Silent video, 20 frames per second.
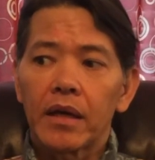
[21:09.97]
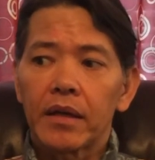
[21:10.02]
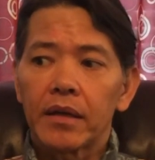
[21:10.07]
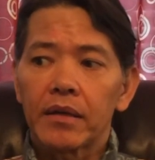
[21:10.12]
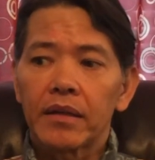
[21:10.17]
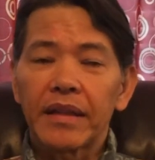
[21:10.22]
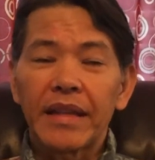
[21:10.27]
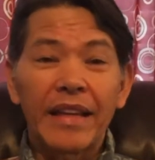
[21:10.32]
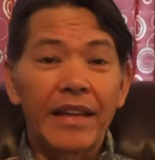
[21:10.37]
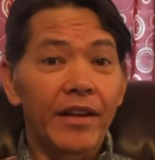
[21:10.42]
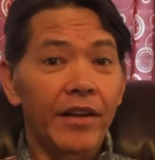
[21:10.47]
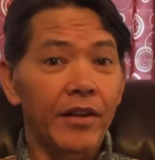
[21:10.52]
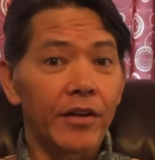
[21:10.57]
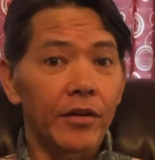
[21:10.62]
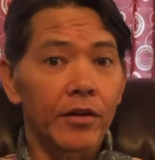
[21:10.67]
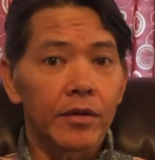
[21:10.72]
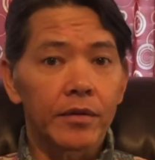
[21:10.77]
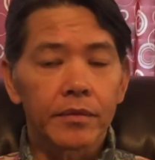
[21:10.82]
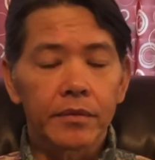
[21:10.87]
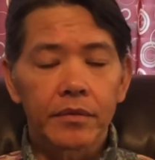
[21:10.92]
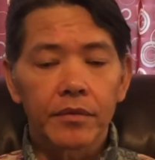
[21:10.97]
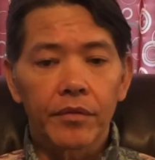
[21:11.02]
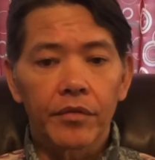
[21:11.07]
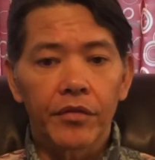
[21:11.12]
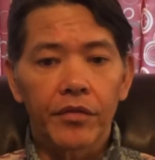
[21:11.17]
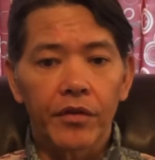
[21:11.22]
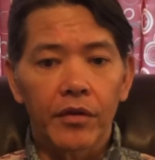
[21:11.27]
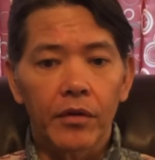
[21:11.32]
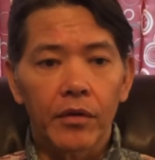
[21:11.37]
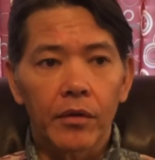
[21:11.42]
linear.
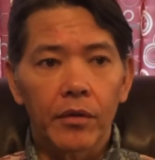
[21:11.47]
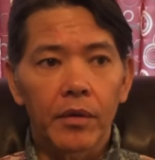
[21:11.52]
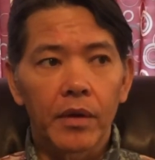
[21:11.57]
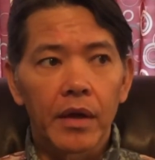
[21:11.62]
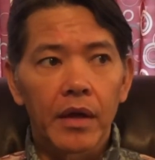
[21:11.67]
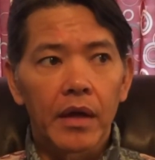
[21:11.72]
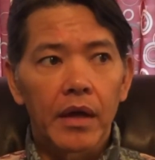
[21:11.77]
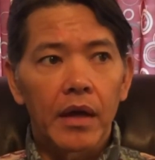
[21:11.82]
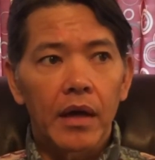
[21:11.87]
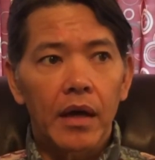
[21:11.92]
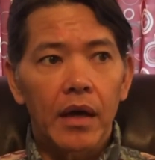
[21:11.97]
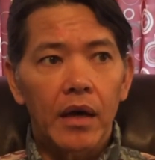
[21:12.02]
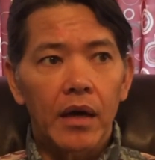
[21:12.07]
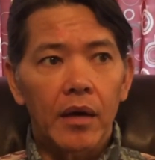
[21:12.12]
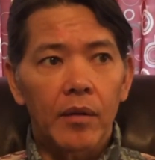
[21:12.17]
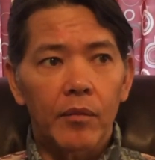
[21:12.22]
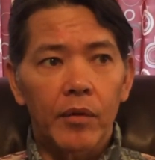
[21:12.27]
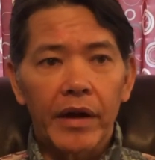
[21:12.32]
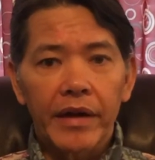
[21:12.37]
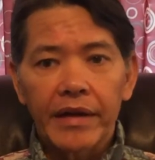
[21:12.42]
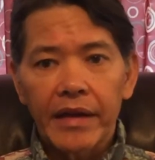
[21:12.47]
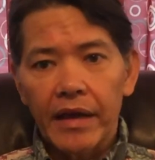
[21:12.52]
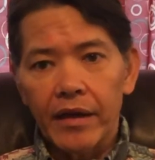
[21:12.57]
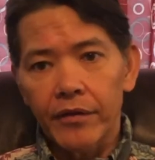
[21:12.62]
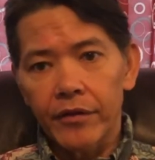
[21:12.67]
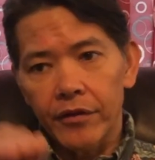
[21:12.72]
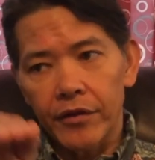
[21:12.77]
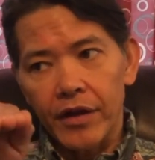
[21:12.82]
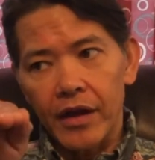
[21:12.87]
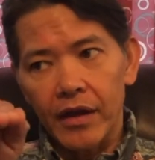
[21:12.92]
So right now
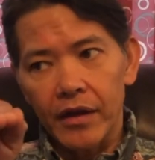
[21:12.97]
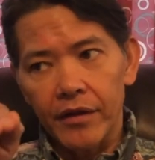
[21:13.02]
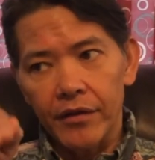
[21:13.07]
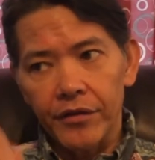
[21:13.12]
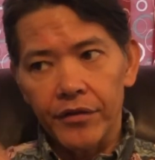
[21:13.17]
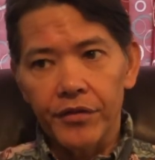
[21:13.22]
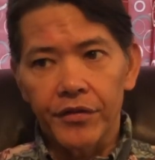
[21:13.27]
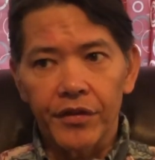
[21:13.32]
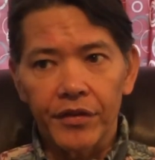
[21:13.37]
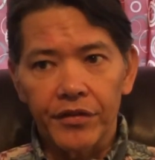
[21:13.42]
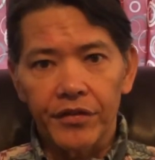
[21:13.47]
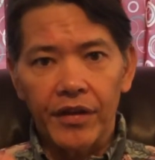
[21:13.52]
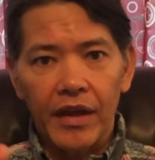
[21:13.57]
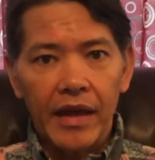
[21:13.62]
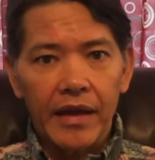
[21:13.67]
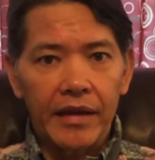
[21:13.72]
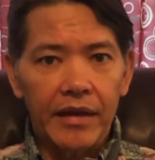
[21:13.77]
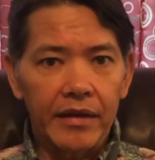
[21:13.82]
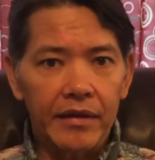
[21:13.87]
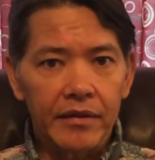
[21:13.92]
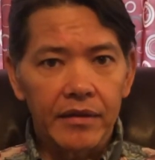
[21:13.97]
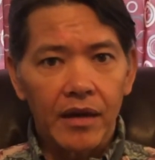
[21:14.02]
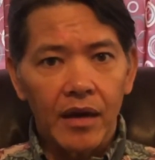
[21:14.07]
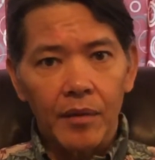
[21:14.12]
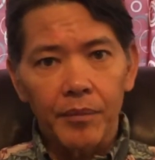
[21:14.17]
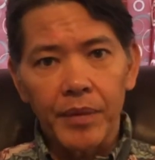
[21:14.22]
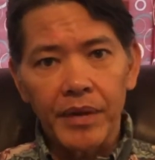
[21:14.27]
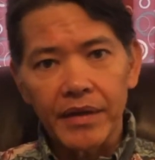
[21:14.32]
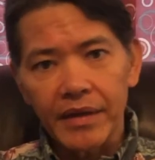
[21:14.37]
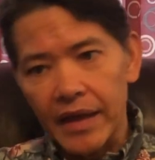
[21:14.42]
they're kind of zigzagging up
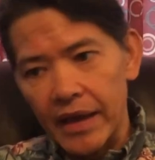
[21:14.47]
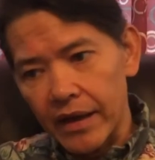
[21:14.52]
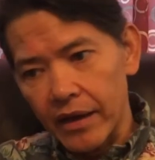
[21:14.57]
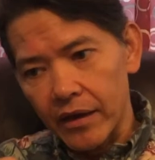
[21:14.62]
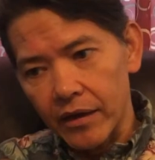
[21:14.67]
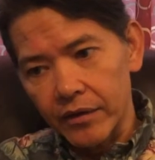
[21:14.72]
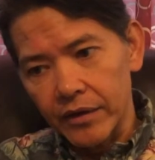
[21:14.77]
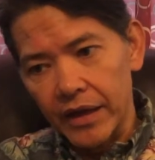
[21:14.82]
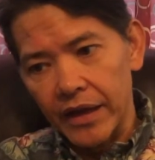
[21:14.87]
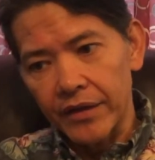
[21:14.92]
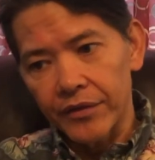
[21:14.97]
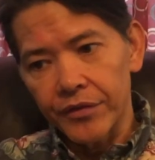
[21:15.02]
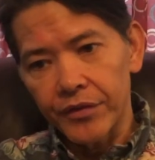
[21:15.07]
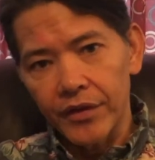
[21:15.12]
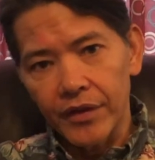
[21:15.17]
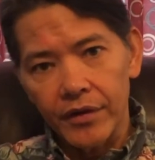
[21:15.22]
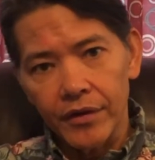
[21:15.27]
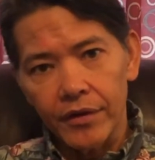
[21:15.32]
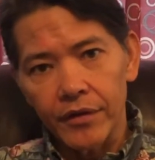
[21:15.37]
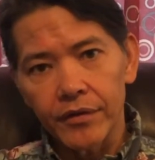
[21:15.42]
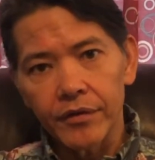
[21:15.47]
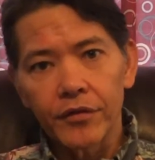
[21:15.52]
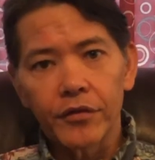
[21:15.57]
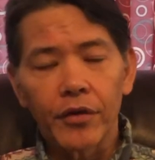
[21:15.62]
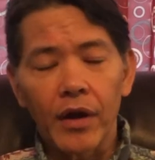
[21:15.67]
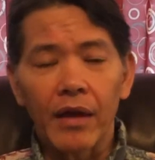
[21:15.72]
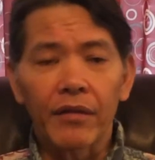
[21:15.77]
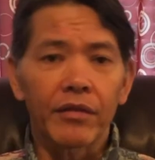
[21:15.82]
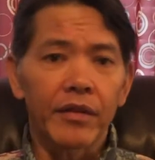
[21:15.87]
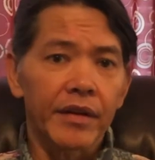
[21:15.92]
and down as they're
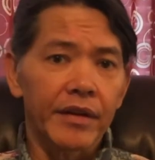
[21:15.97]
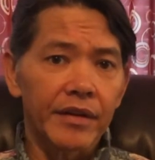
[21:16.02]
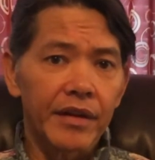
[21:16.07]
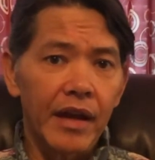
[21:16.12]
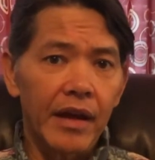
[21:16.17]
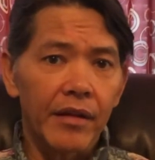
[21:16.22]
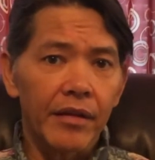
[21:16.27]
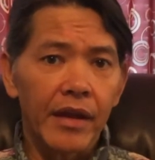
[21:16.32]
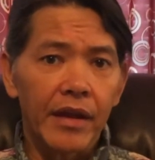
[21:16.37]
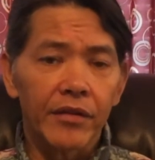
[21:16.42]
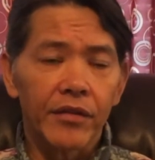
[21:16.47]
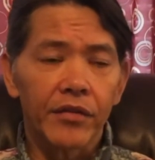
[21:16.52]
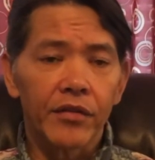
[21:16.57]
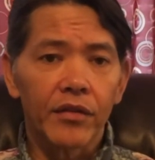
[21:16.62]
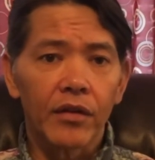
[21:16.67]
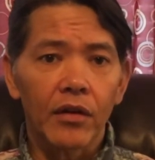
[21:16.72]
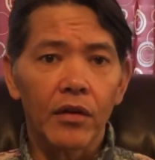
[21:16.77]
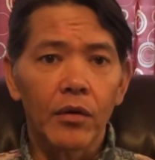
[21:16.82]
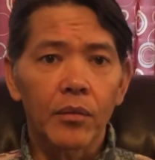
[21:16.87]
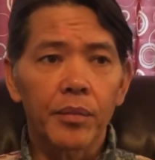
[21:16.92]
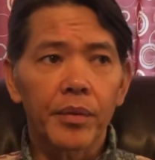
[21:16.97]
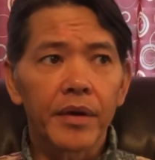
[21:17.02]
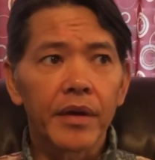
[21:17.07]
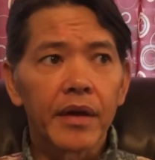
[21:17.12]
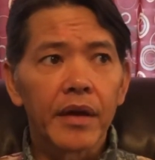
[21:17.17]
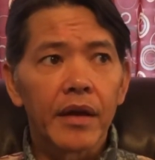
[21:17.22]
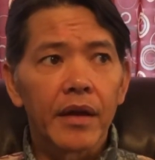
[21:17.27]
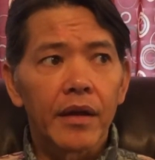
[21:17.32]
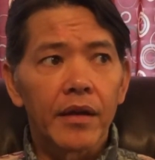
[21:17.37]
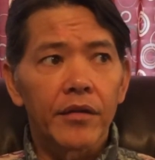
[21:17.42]
traveling down that slope.
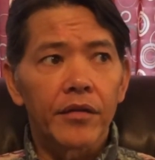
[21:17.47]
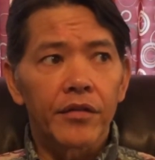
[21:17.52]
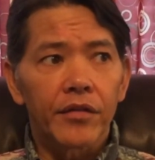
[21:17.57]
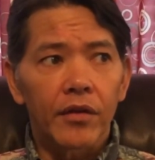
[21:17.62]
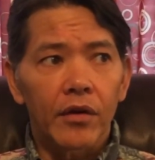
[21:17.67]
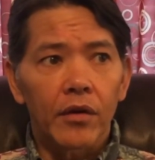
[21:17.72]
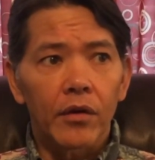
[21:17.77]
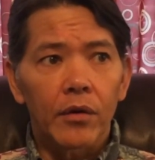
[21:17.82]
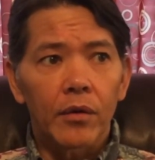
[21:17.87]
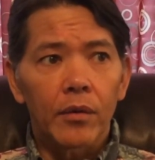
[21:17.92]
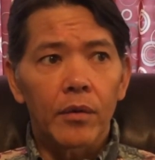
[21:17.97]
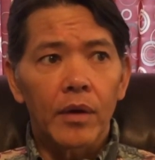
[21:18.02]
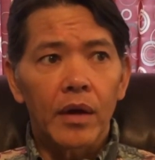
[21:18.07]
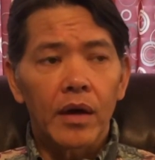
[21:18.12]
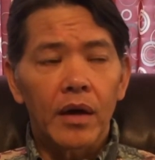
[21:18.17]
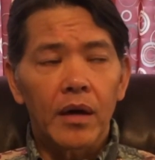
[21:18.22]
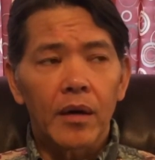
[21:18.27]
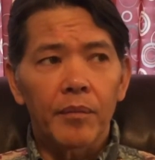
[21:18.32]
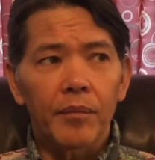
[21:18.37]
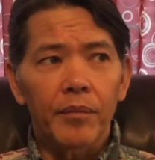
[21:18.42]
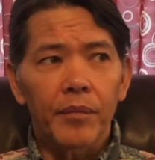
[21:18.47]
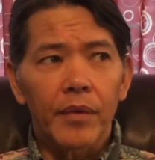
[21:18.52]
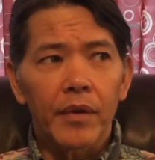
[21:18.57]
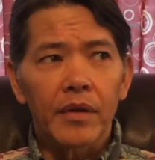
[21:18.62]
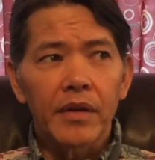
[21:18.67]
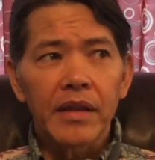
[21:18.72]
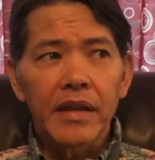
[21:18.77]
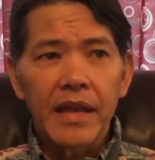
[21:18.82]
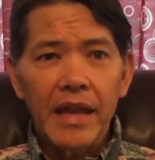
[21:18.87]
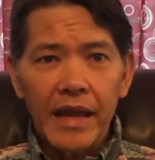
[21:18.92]
So
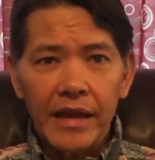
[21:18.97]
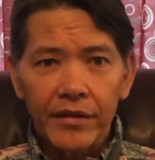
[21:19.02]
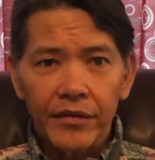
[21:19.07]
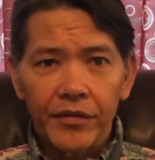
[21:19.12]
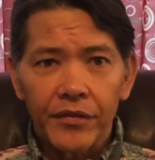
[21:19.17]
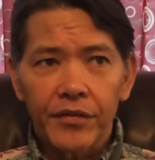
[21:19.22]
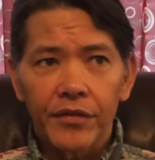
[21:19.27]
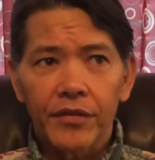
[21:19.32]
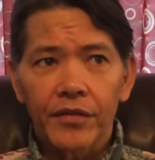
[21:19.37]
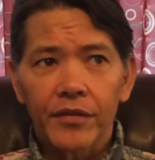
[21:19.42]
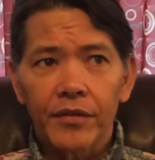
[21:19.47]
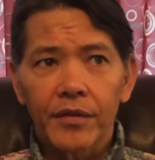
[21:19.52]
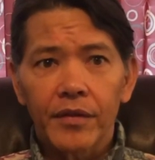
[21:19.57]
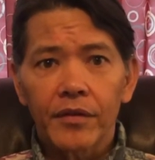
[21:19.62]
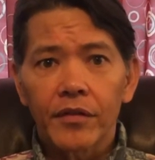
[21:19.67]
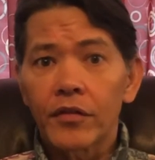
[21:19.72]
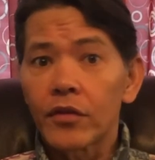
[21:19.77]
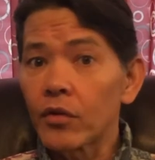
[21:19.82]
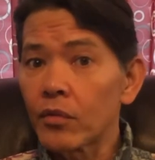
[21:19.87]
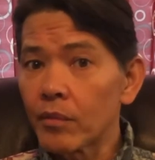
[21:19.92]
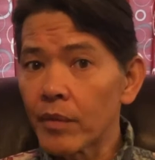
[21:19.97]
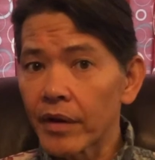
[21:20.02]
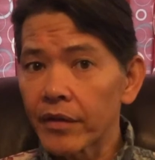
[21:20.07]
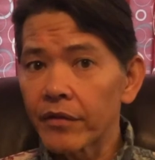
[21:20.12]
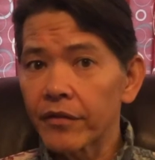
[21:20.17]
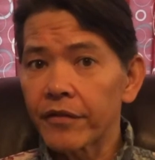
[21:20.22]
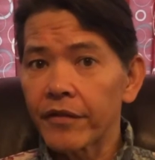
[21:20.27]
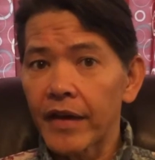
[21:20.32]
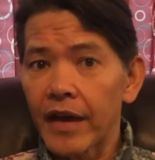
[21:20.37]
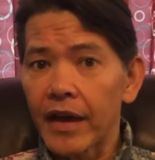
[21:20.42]
next 2-month
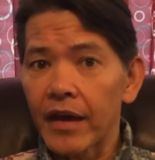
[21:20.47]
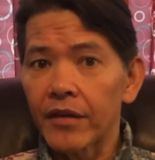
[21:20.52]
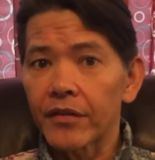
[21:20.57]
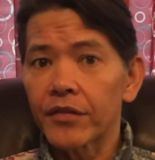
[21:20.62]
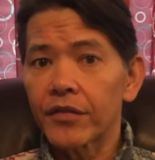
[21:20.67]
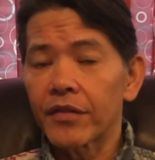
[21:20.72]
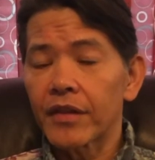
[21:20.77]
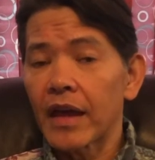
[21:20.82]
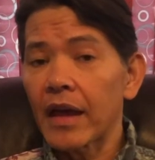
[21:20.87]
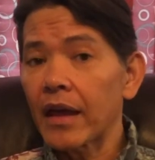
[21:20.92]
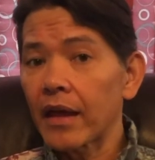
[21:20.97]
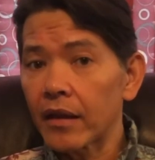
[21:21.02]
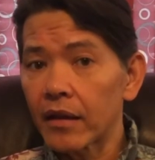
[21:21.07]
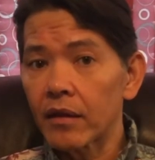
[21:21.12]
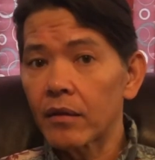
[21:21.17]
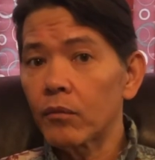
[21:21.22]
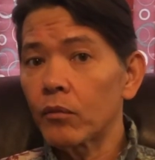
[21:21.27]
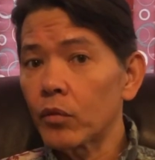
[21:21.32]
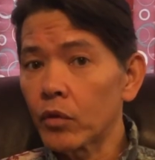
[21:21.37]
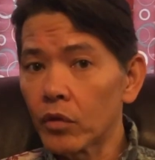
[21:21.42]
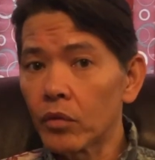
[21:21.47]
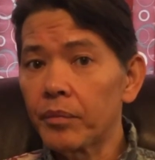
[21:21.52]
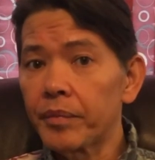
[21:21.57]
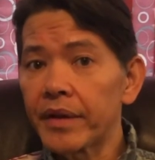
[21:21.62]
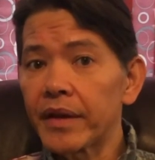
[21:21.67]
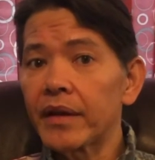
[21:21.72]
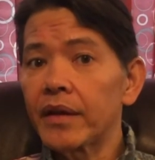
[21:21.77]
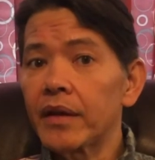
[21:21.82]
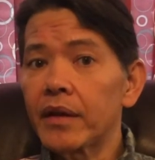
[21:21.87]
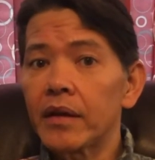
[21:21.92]
fast, that will
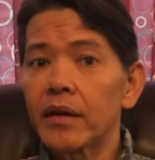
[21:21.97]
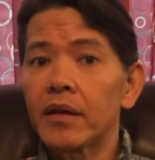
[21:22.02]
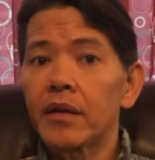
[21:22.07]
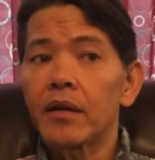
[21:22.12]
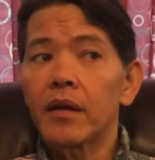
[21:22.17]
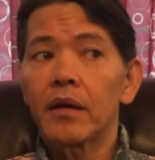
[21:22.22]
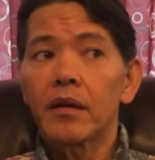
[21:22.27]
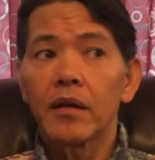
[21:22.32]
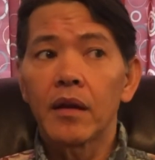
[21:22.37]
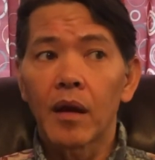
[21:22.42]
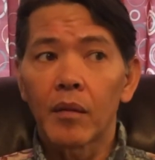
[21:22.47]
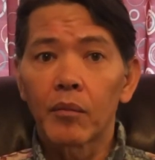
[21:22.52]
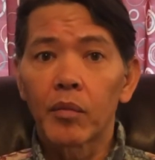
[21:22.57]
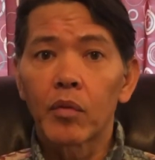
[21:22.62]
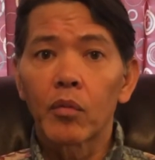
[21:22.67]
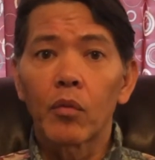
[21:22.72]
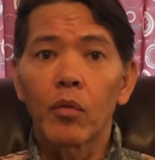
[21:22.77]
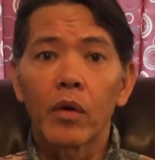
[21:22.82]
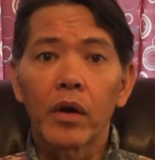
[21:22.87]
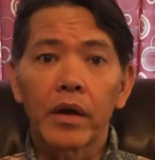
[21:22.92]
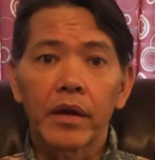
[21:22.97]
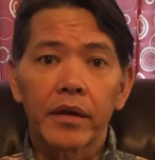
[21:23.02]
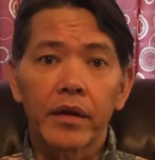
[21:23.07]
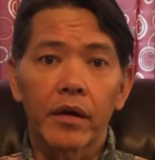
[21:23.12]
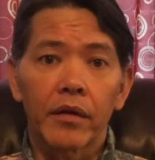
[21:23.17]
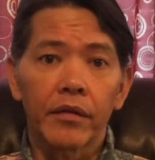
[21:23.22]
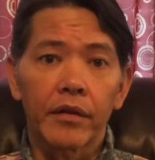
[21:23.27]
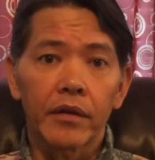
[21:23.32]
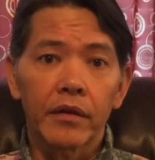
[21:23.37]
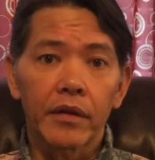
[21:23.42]
be number one
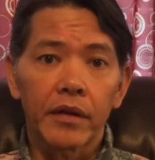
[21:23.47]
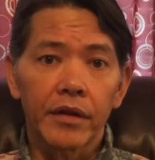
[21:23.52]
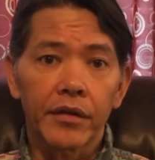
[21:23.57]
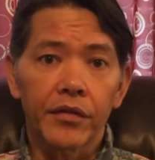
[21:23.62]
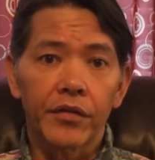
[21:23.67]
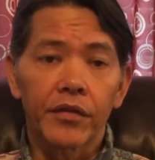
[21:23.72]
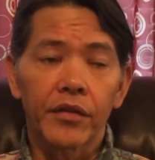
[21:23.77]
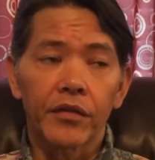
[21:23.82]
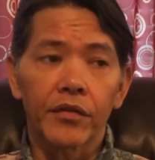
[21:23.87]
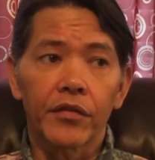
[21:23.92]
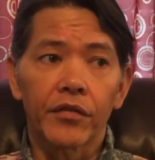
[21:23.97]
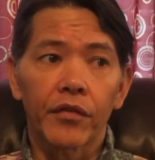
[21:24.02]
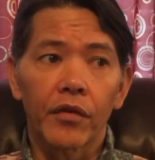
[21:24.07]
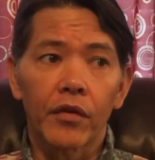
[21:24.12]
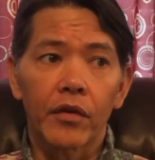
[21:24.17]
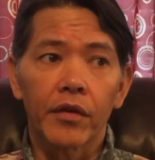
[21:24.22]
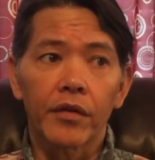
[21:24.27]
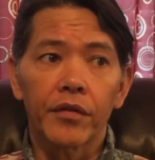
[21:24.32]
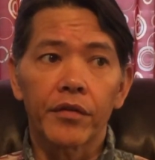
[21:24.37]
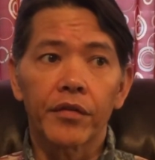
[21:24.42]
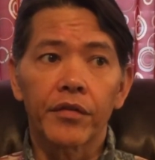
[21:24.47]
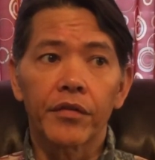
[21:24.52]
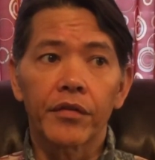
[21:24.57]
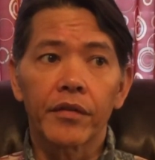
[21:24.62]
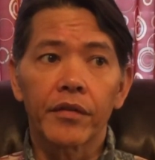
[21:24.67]
on the list as far as